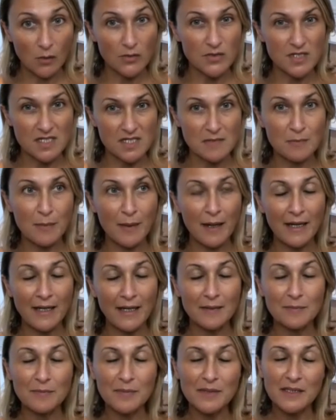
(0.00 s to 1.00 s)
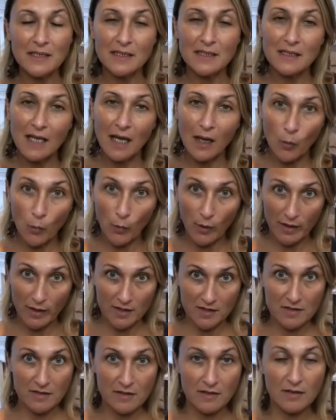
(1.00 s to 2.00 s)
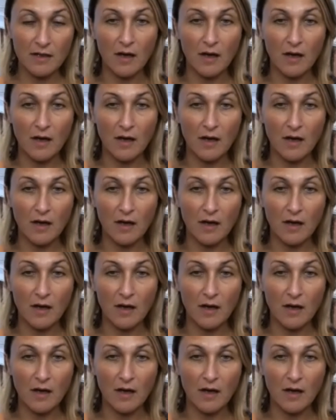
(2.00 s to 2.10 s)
just by being aware